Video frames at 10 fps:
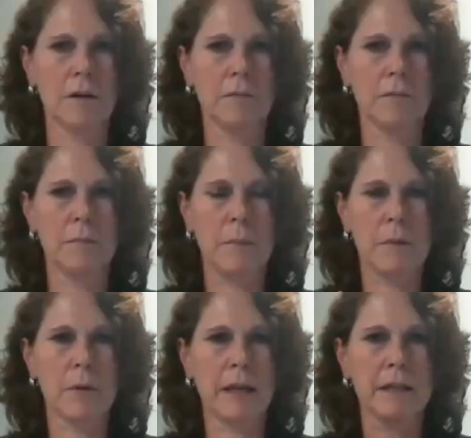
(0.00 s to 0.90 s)
maybe breaking
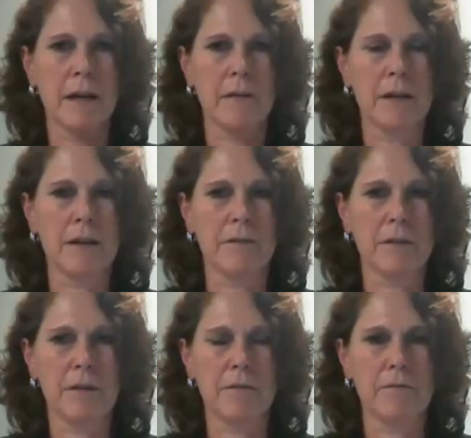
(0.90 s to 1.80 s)
down, if
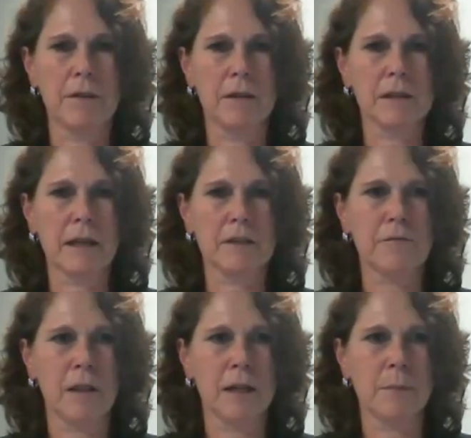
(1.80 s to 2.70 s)
it feels like it's
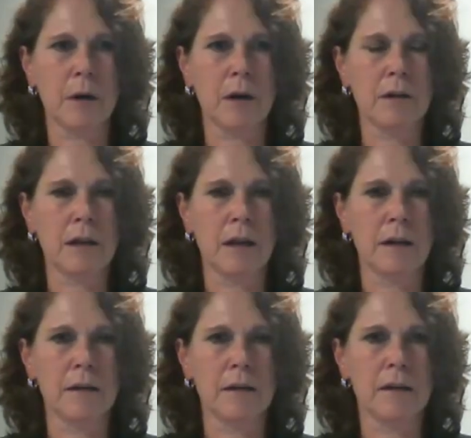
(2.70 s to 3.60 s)
falling apart
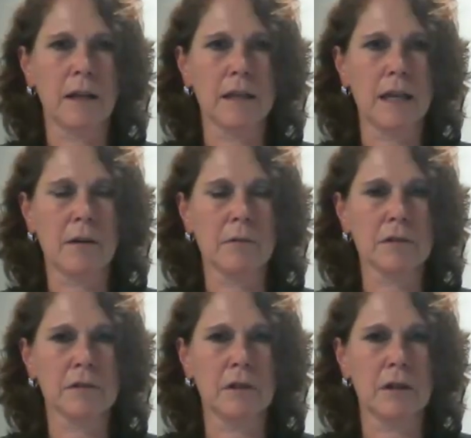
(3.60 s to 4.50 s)
and the
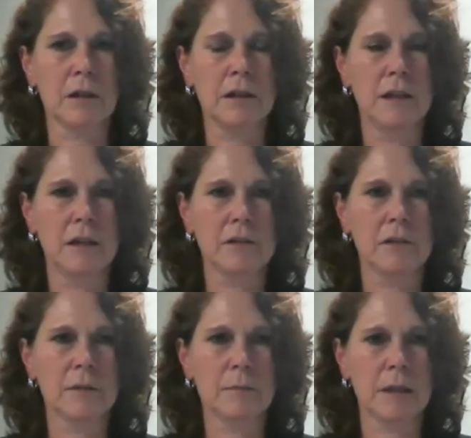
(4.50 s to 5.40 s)
hours are long,
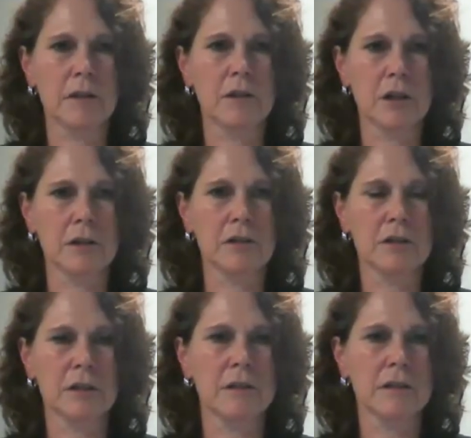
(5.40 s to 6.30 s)
you can be the
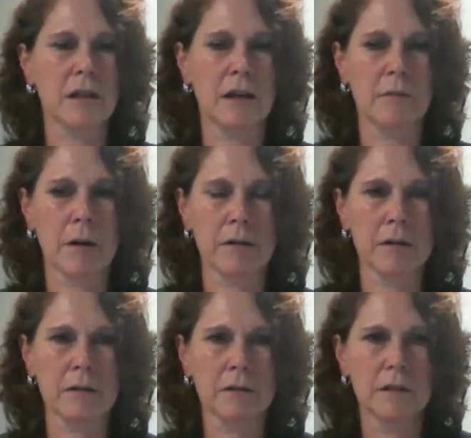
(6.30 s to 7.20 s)
judge to decide
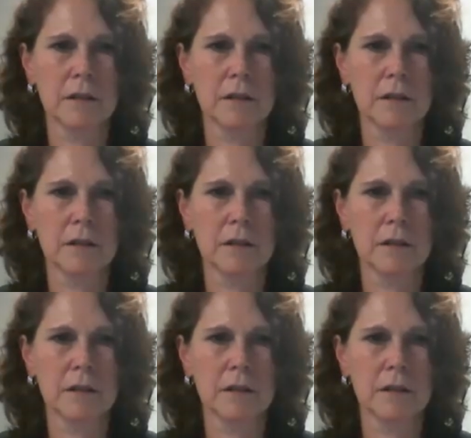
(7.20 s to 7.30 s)
whether